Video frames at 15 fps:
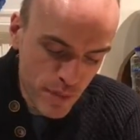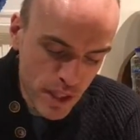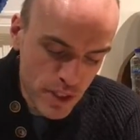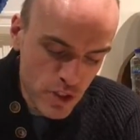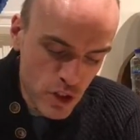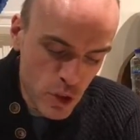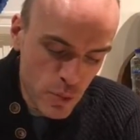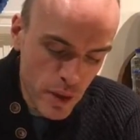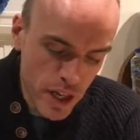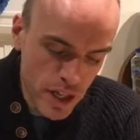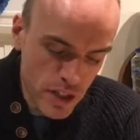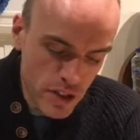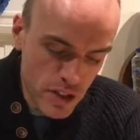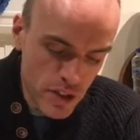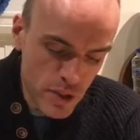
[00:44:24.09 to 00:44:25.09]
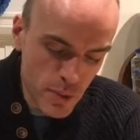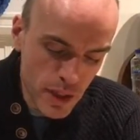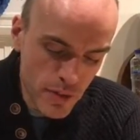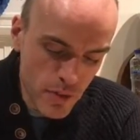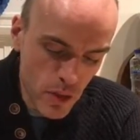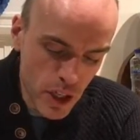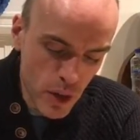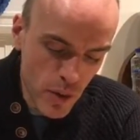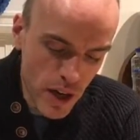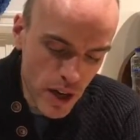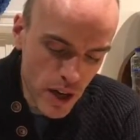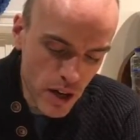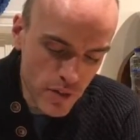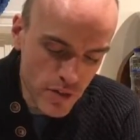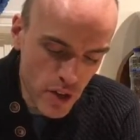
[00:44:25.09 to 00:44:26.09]
Such persons, being fully aware
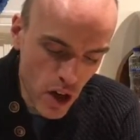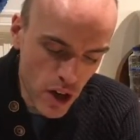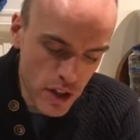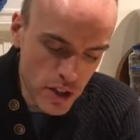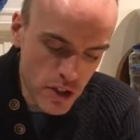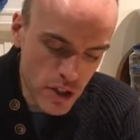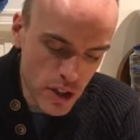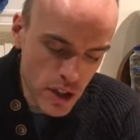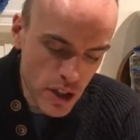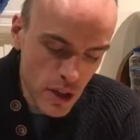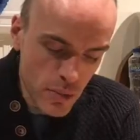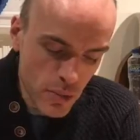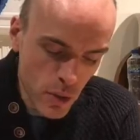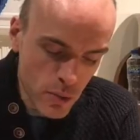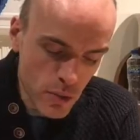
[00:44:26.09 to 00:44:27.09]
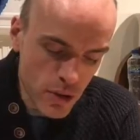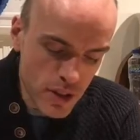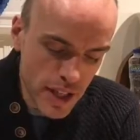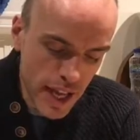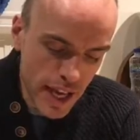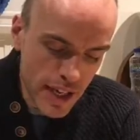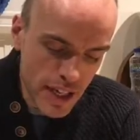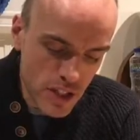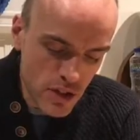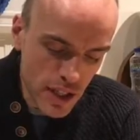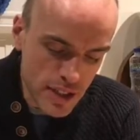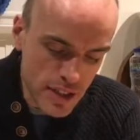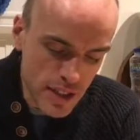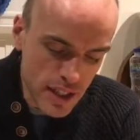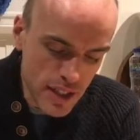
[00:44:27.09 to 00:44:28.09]
of knowledge, both mundane and
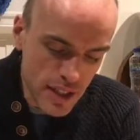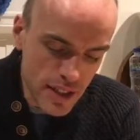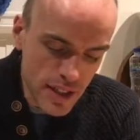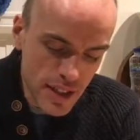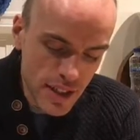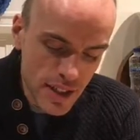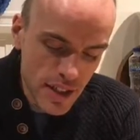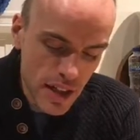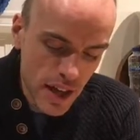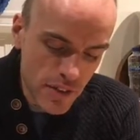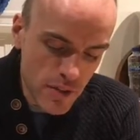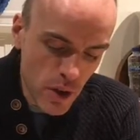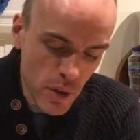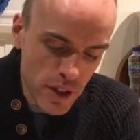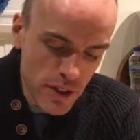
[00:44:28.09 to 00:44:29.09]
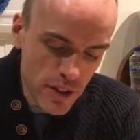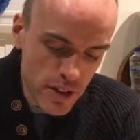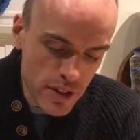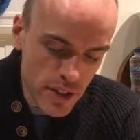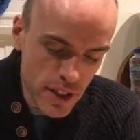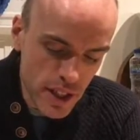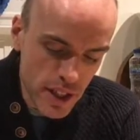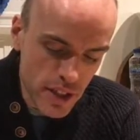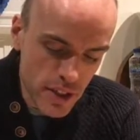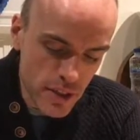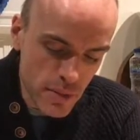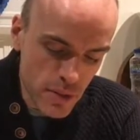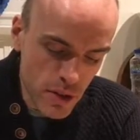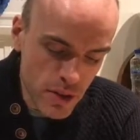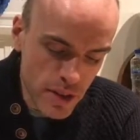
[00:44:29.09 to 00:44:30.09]
transcendental, have no interest in either the
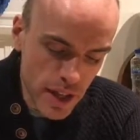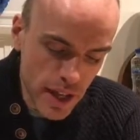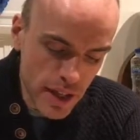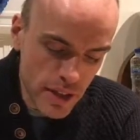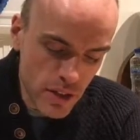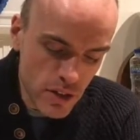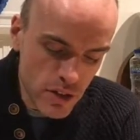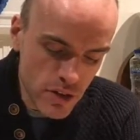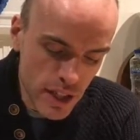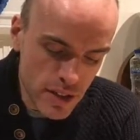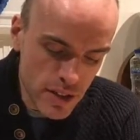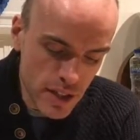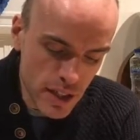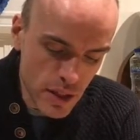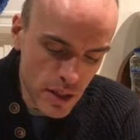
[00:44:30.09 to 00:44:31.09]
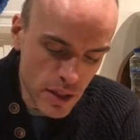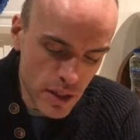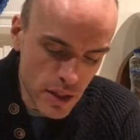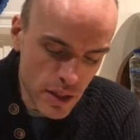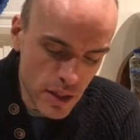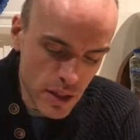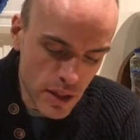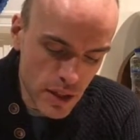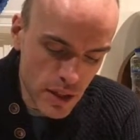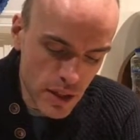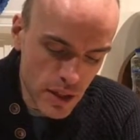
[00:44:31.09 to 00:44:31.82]
mundane or transcendental worlds.